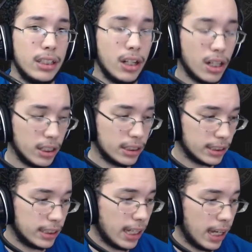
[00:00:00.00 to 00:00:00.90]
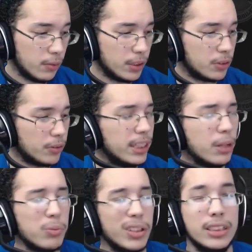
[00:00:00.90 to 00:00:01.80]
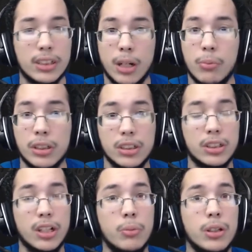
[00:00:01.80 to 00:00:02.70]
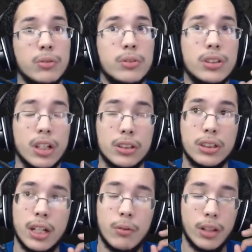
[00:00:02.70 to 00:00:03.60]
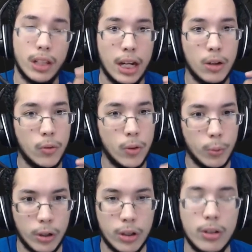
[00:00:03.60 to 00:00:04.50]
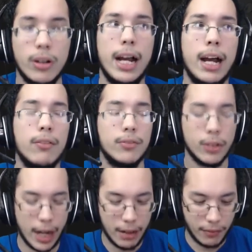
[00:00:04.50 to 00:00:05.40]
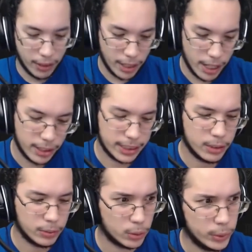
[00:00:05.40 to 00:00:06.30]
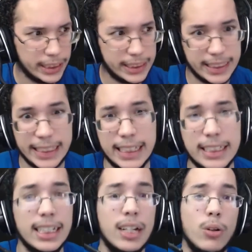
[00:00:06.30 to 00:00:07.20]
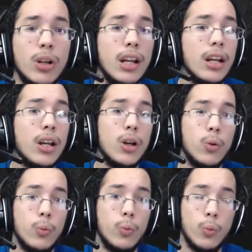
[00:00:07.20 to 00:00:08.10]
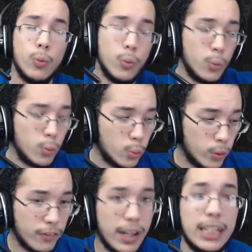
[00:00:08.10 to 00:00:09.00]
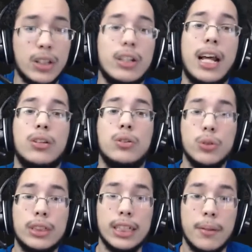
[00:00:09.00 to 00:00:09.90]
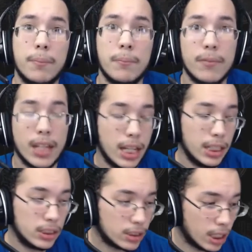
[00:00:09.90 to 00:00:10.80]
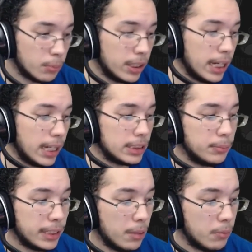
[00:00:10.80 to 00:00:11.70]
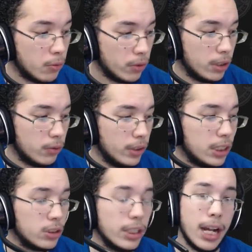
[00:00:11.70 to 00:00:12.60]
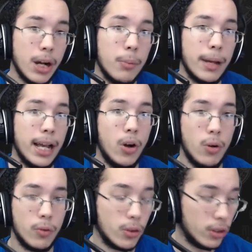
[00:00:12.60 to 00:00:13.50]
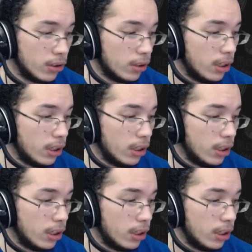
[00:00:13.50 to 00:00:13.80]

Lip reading: honestly, I regret not bringing Skarmory because Skarmory was such a reliable wall. After I figured out, I think it was week 6 that we finally learned how to use it. Skarmory actually became a really good help overall.